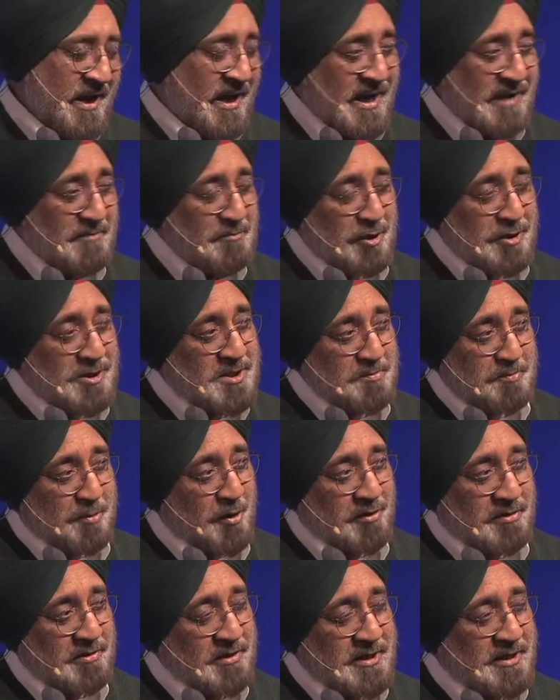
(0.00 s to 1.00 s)
and most
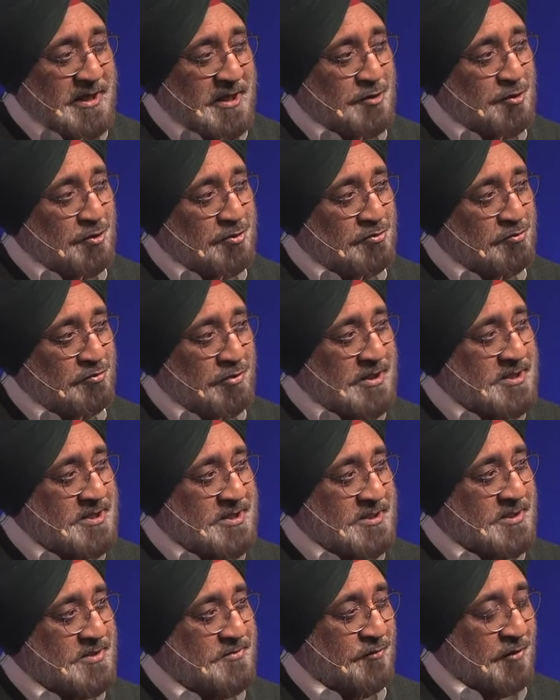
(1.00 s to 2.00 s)
importantly, they took
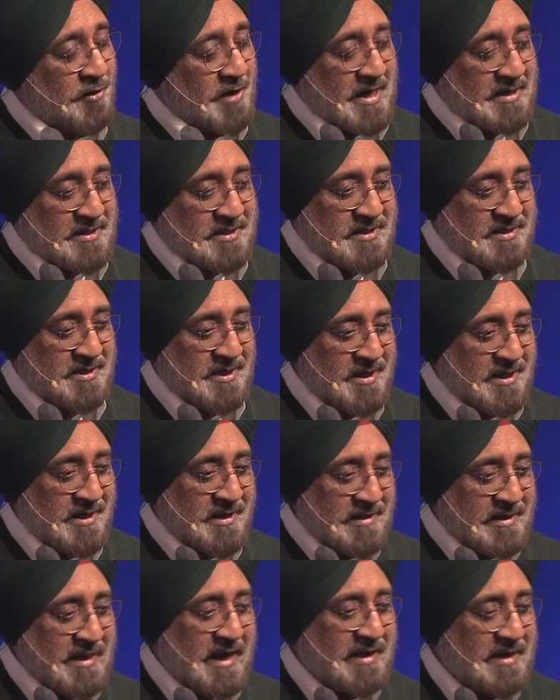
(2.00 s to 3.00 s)
risks for us
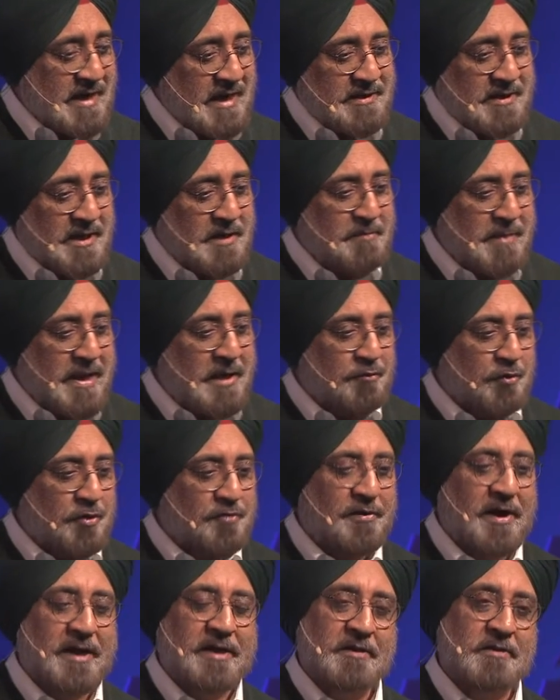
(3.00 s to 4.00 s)
that I think men would
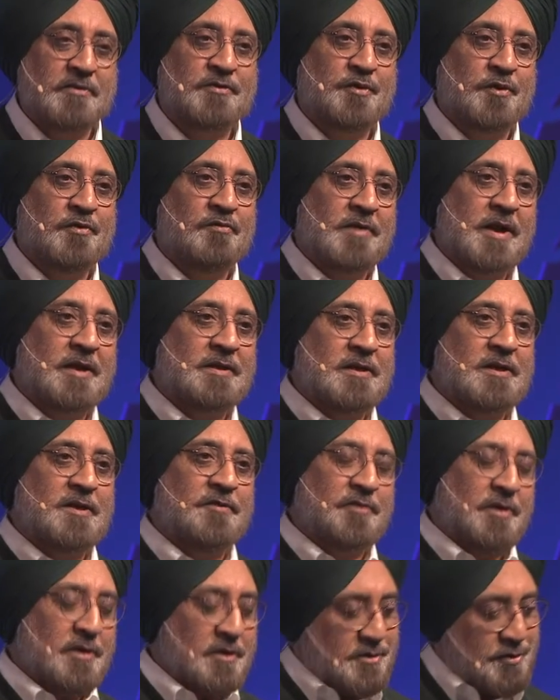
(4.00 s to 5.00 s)
find sort of rather
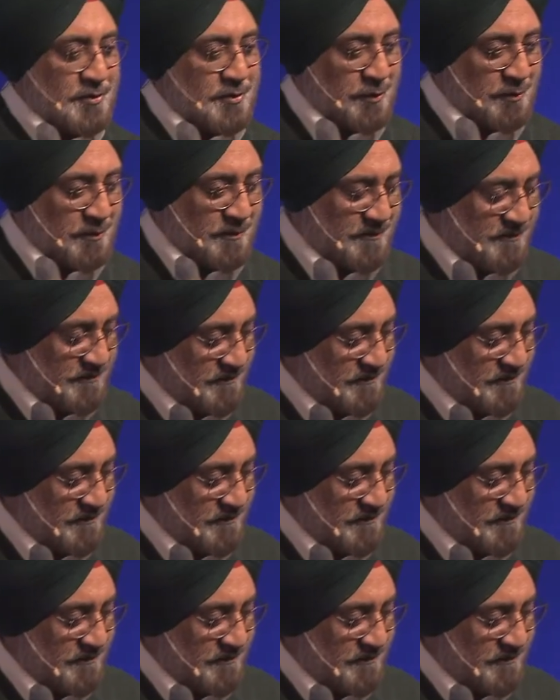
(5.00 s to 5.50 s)
difficult to do.